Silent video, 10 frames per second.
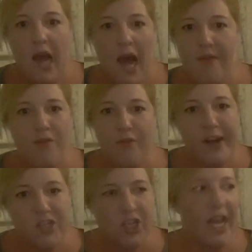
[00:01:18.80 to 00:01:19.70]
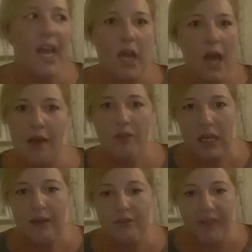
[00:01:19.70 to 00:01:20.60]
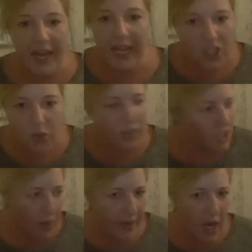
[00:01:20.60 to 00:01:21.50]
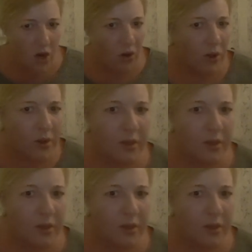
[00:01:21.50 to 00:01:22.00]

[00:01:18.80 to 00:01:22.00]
I haven't finished it. I haven't clicked finish. What's going on?